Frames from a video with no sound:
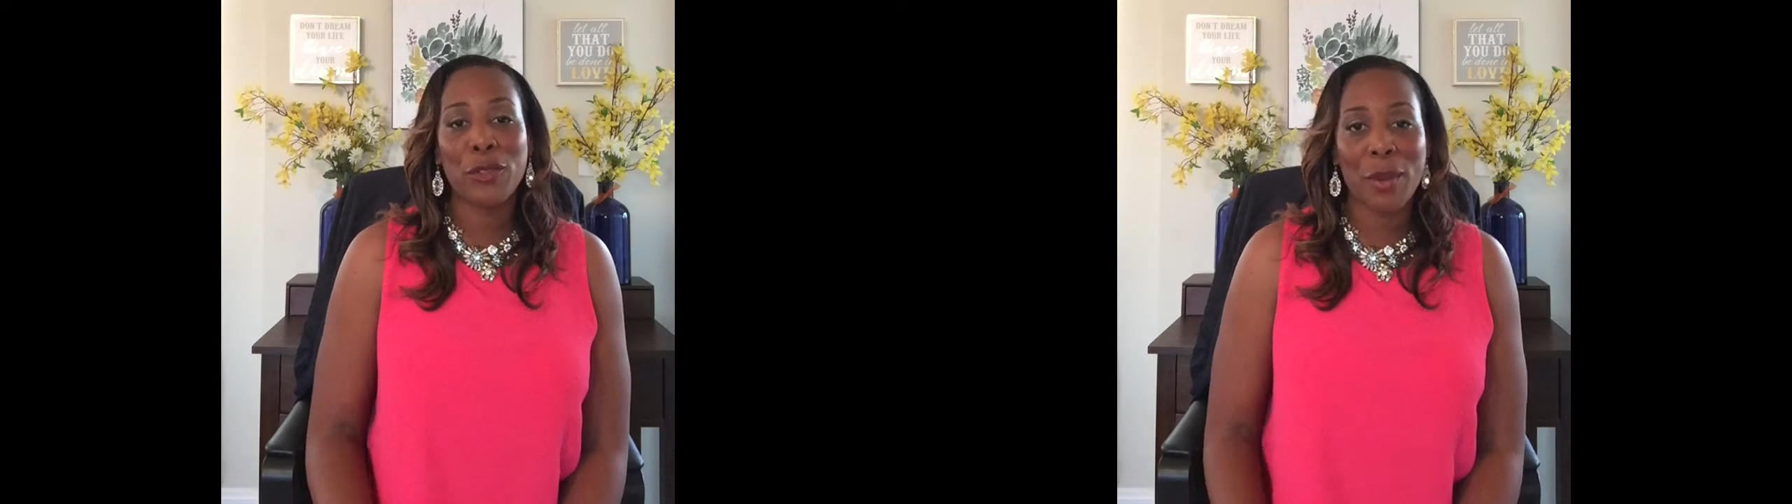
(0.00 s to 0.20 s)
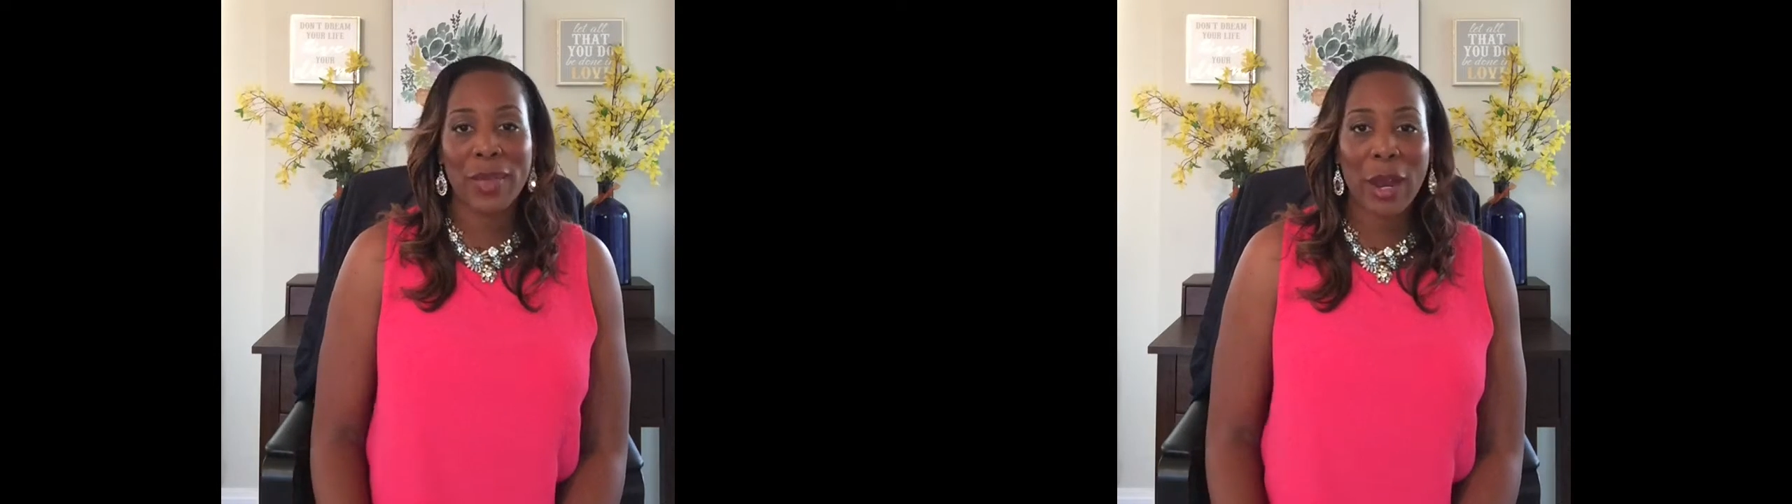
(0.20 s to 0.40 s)

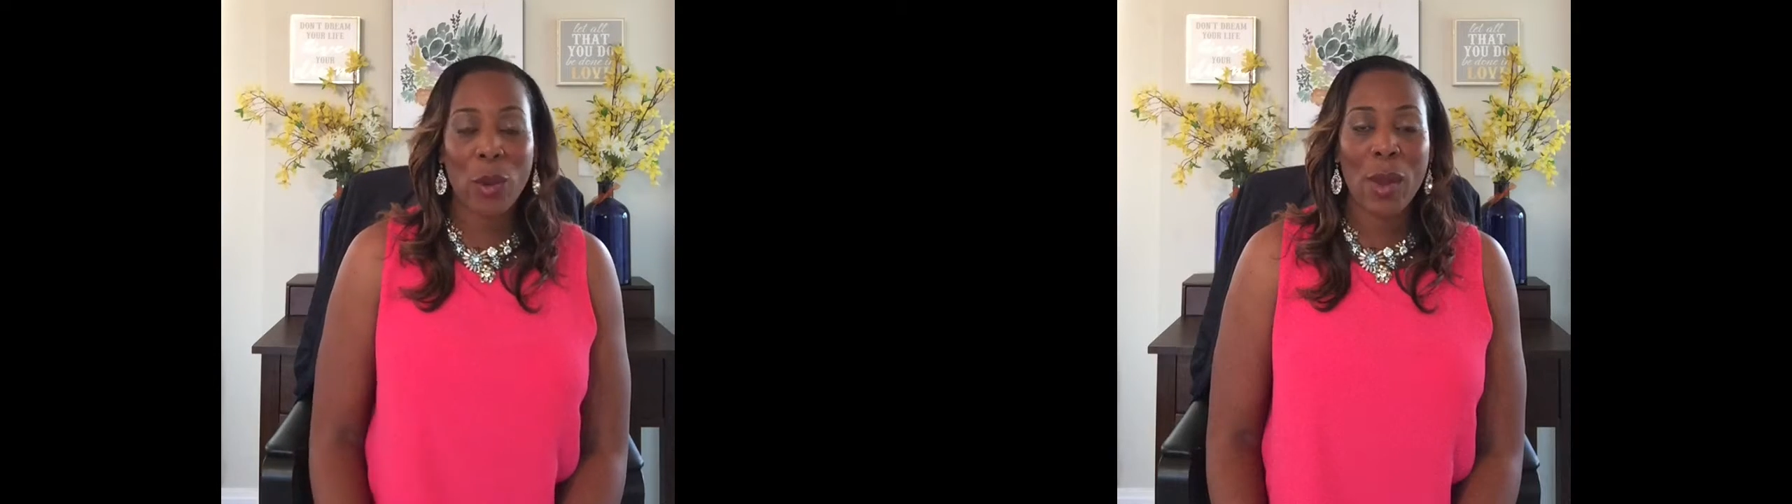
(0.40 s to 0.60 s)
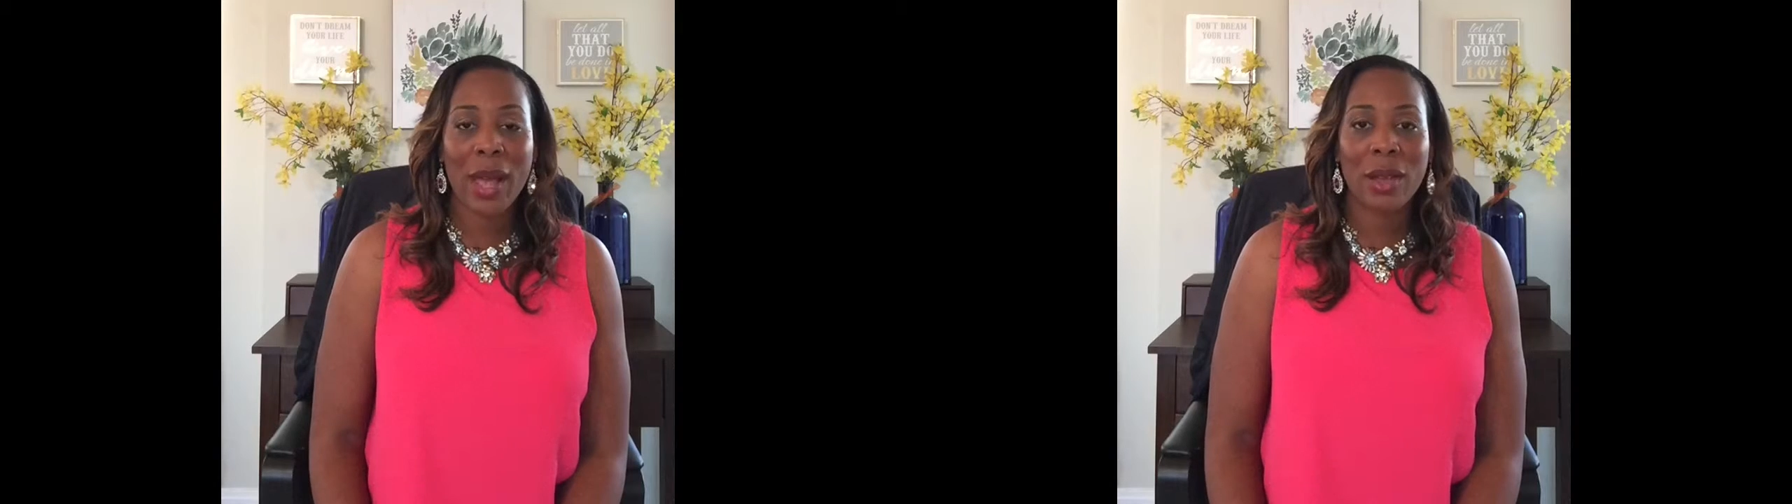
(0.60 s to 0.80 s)
from their
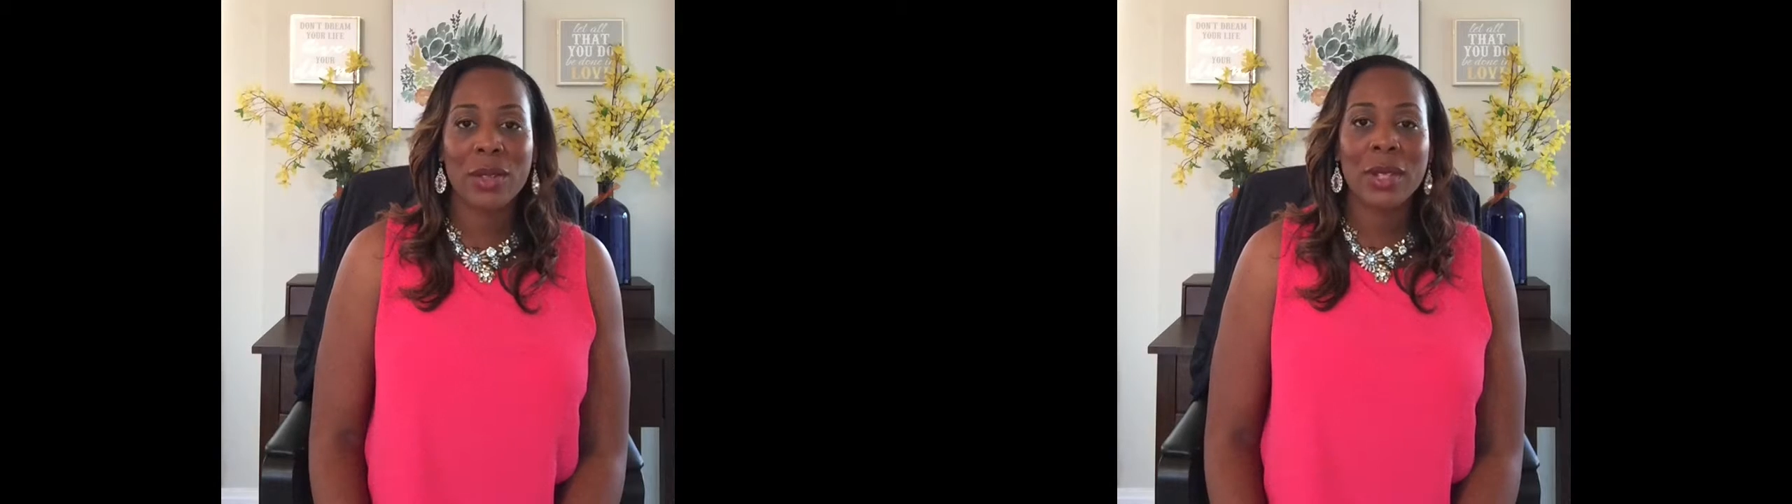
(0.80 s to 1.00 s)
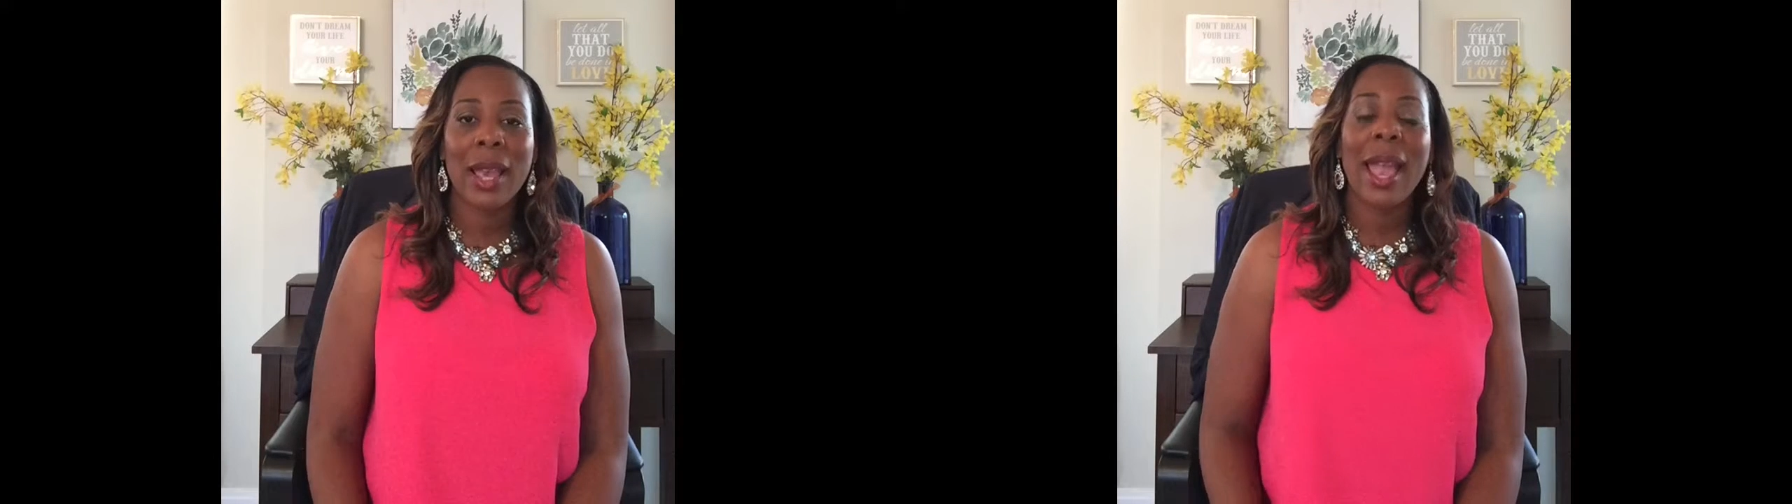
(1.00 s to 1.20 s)
wells,